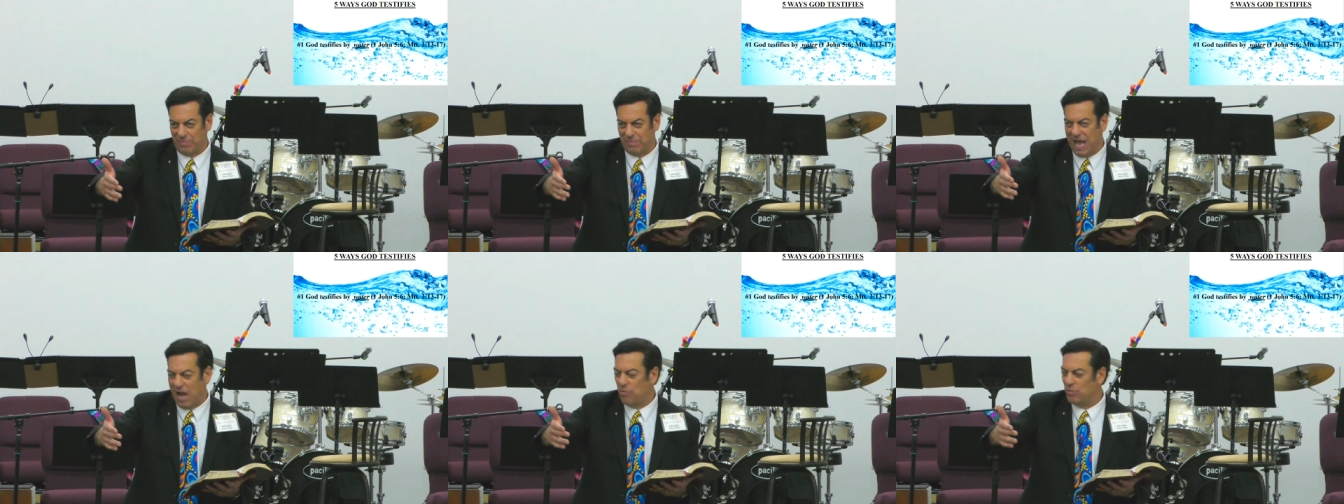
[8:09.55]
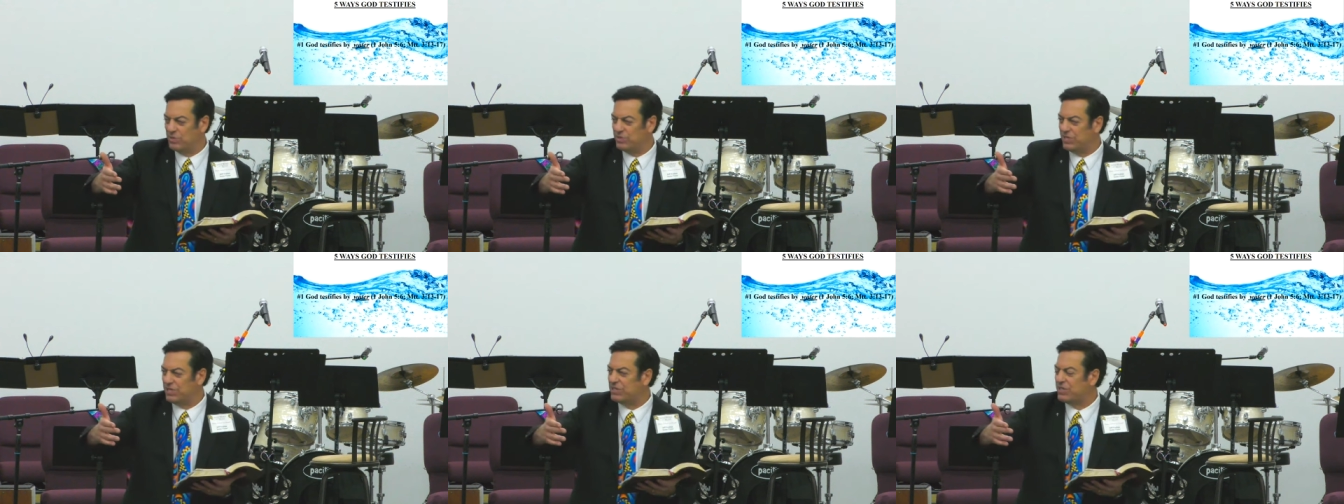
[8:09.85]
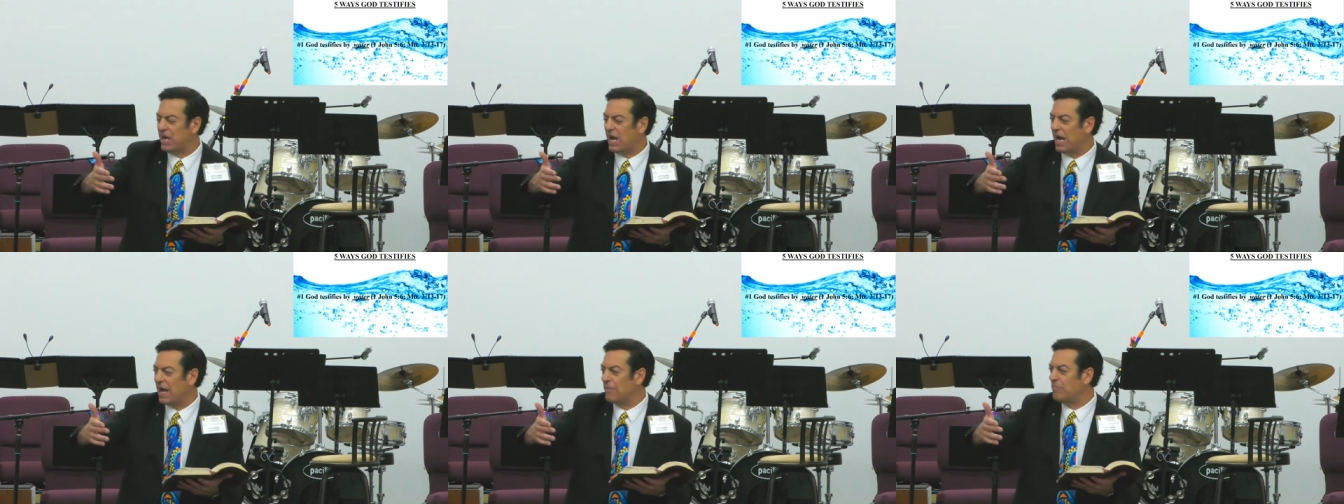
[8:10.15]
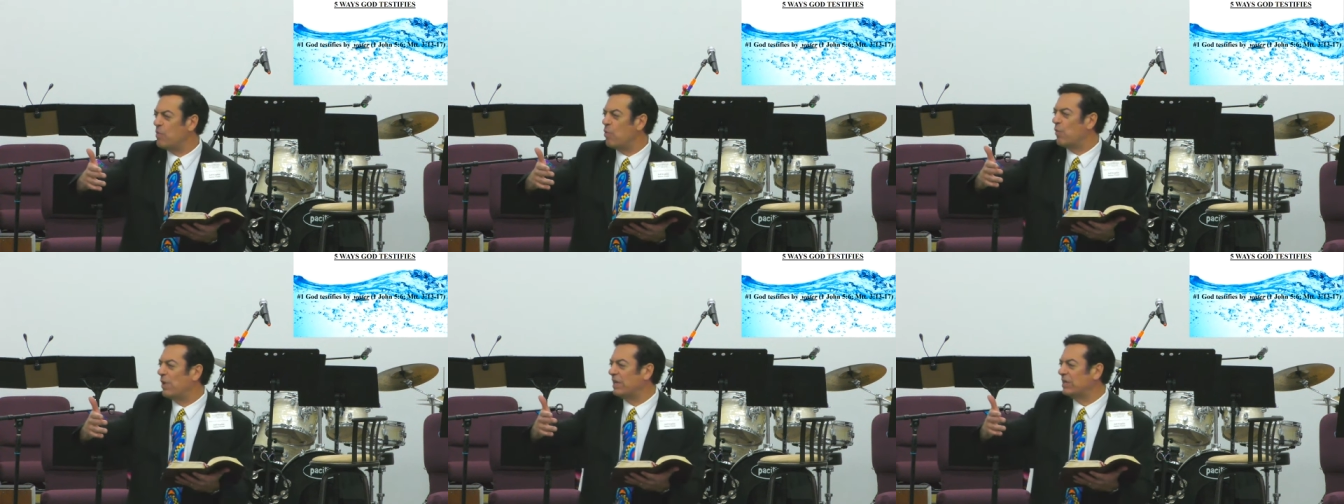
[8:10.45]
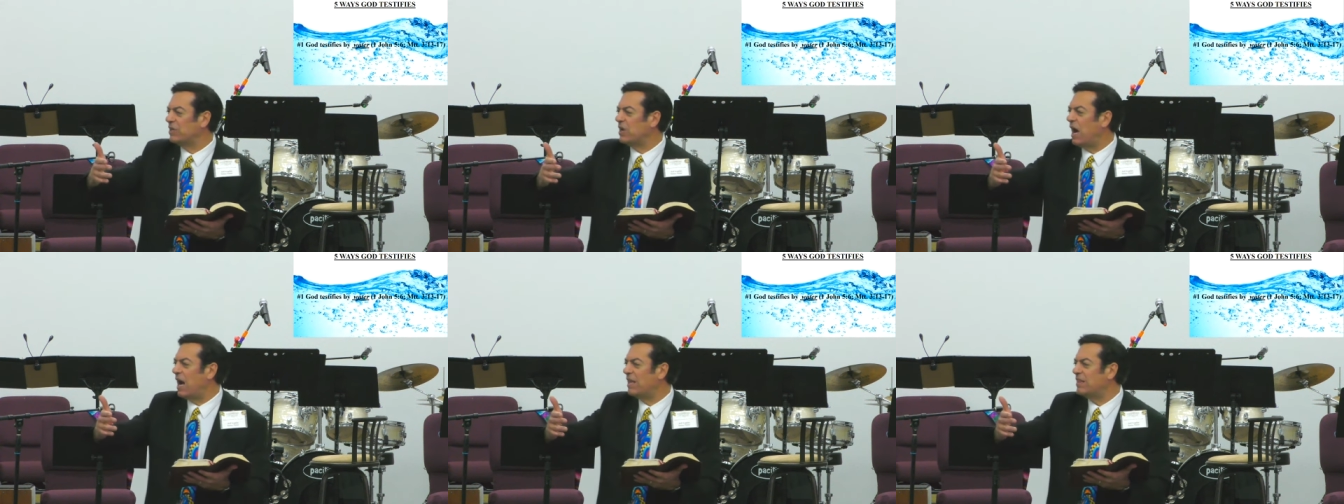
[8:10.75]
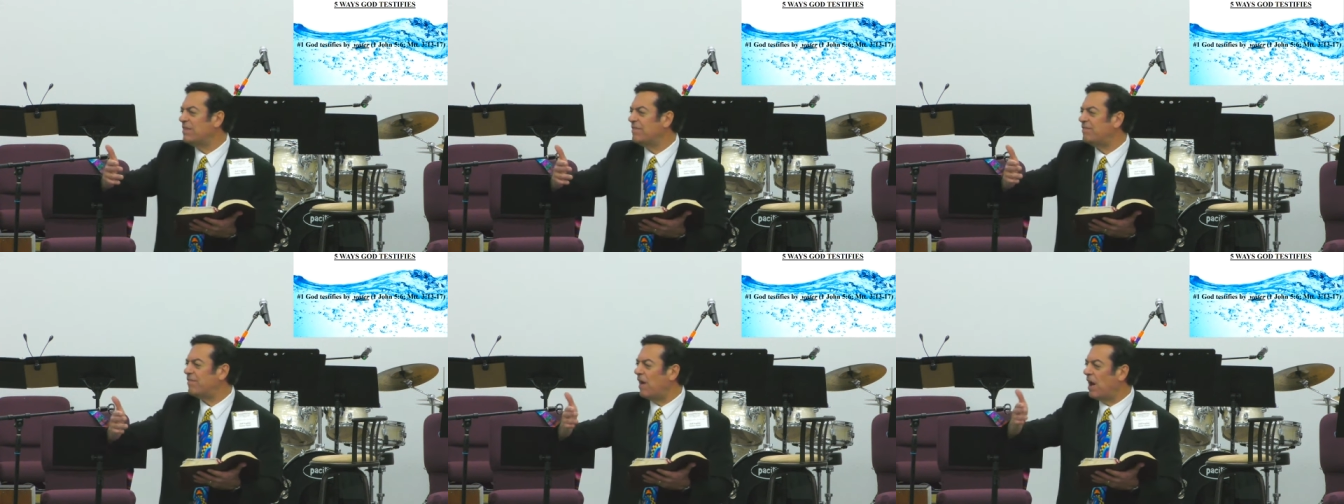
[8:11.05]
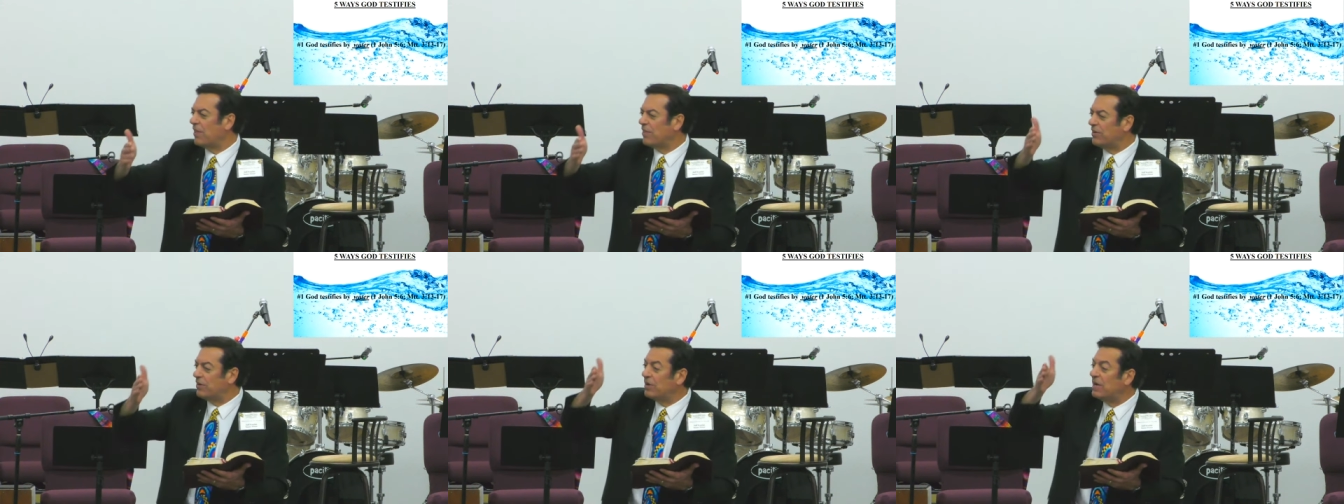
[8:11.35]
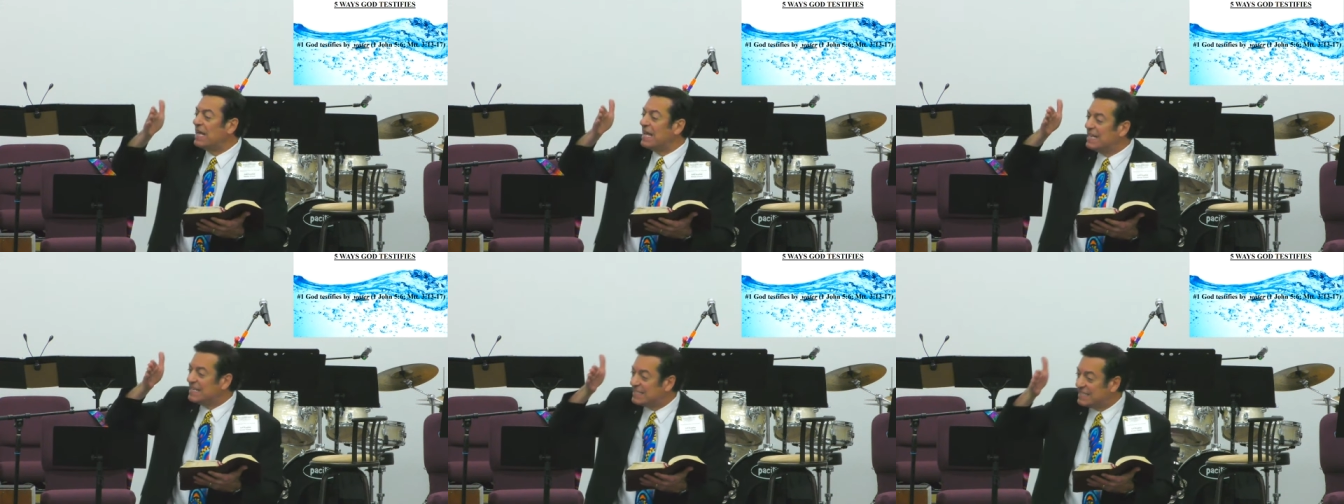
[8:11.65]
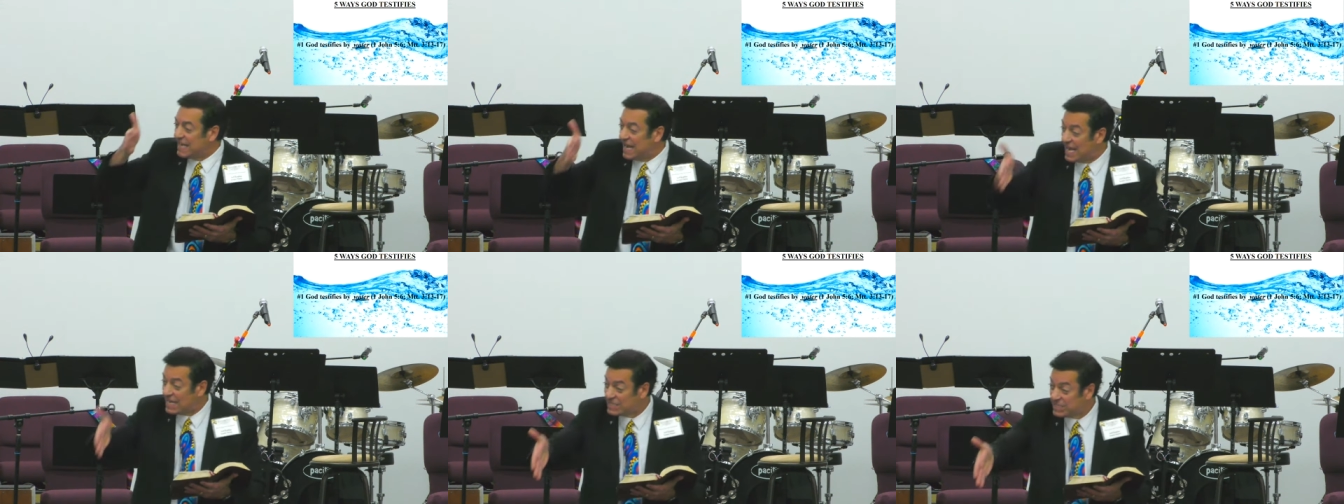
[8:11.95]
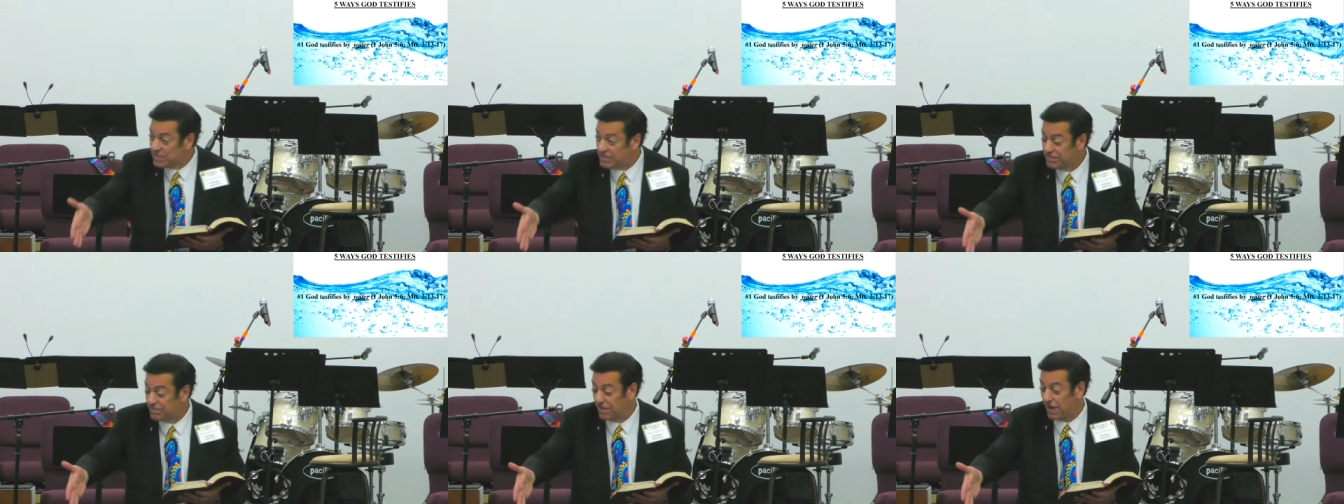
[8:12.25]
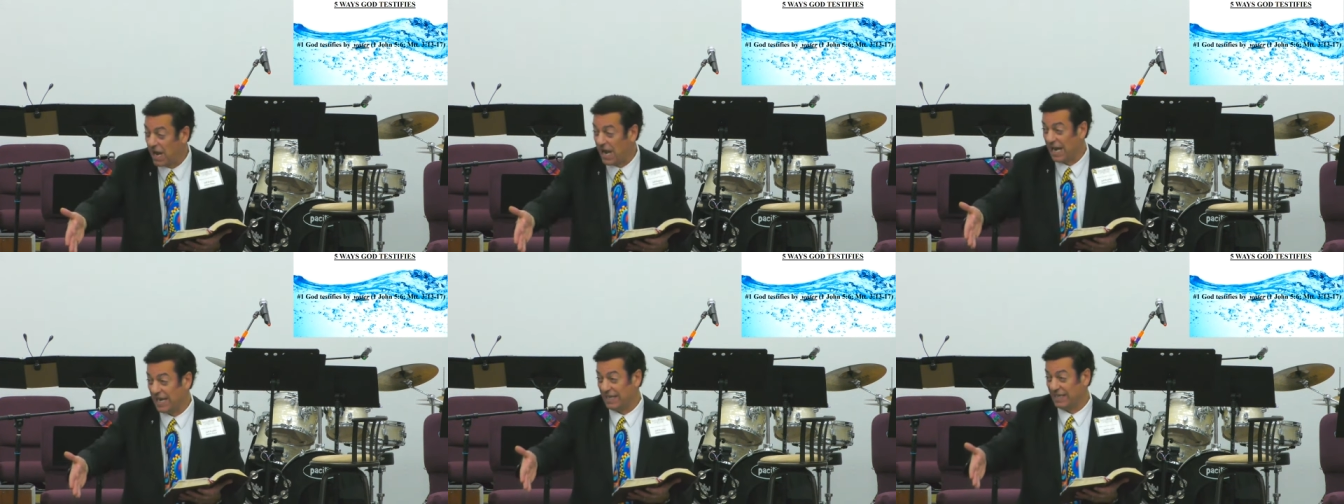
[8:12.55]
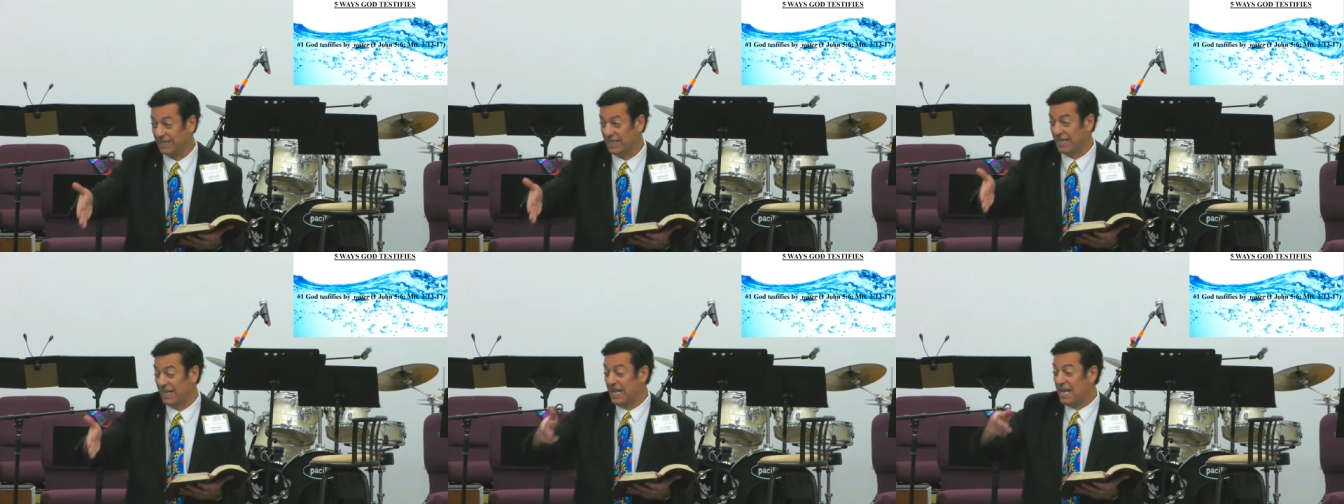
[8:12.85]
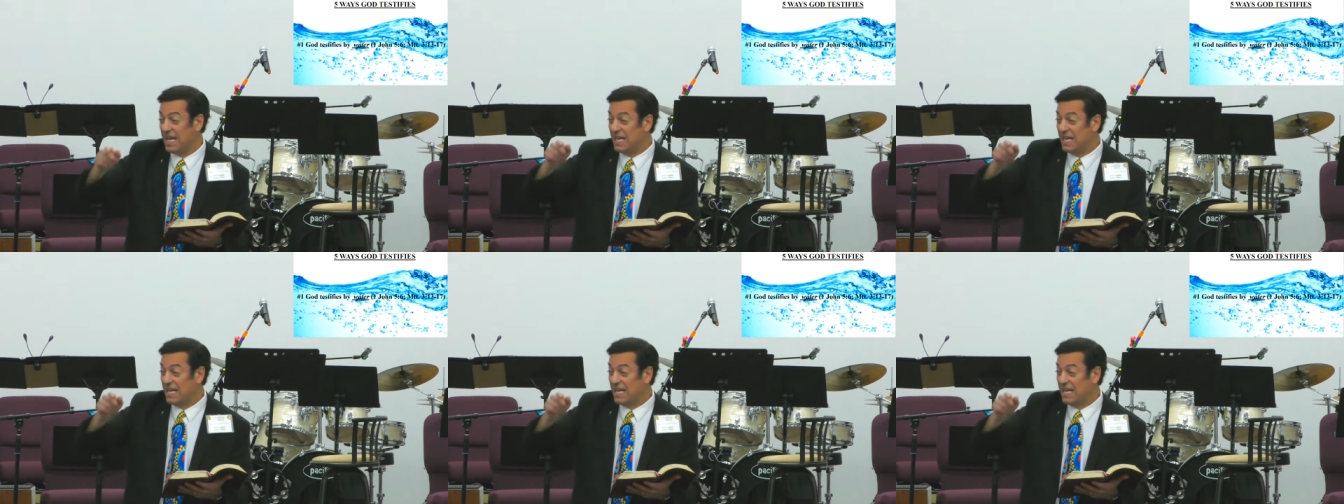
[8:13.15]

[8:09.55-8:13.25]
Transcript: That was the time when God the Father testified